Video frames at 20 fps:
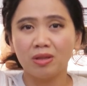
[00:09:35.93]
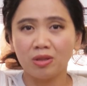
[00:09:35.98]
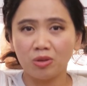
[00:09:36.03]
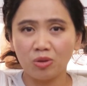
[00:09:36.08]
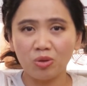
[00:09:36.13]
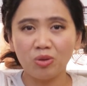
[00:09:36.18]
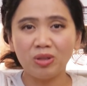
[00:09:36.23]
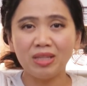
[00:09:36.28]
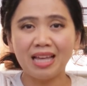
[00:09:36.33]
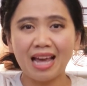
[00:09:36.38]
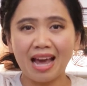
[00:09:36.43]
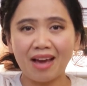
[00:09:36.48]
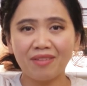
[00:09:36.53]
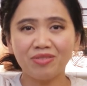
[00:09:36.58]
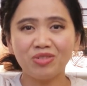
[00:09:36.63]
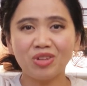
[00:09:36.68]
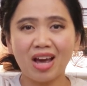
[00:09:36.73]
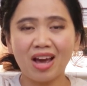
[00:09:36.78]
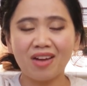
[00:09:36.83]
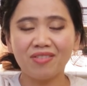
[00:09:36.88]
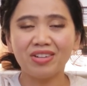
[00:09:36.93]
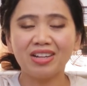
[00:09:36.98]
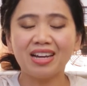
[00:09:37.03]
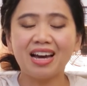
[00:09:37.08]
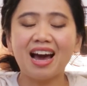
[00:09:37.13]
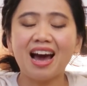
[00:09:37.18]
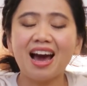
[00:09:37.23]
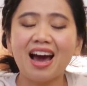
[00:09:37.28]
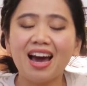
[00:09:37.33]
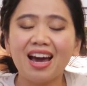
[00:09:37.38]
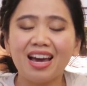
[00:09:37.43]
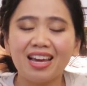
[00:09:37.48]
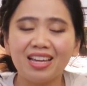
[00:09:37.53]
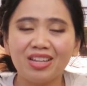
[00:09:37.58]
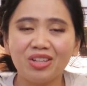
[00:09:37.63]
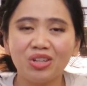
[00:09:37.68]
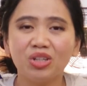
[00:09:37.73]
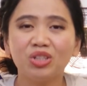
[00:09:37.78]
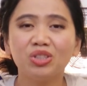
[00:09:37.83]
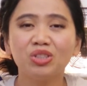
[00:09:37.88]
You really have to have an
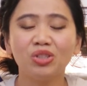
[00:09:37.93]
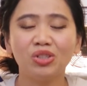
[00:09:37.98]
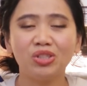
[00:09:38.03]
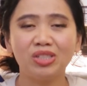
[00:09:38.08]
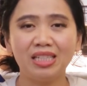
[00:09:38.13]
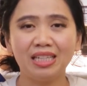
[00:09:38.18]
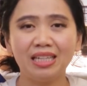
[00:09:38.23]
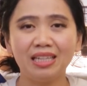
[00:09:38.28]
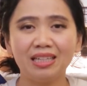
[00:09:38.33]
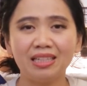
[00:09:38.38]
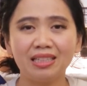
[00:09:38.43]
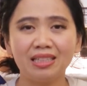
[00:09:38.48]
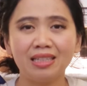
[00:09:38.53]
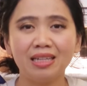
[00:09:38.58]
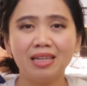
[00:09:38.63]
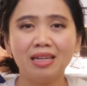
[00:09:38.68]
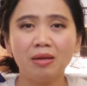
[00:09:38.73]
eye to see it,